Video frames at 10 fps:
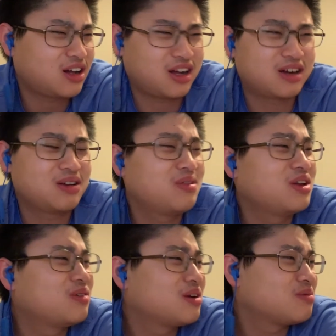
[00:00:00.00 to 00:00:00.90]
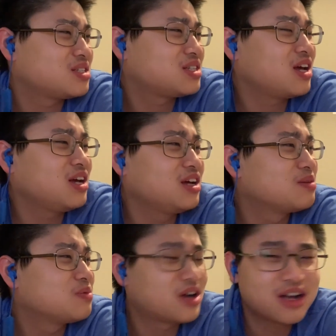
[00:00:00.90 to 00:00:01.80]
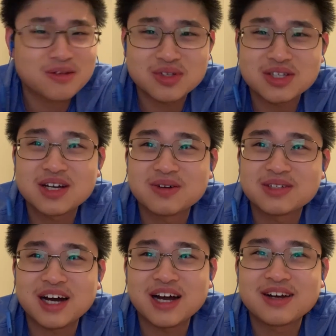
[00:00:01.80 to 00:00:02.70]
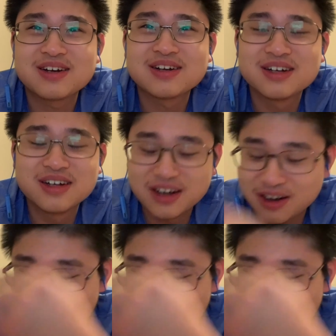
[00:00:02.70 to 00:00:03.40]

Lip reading: don't even know what I'm saying anymore. I am so tired. Oh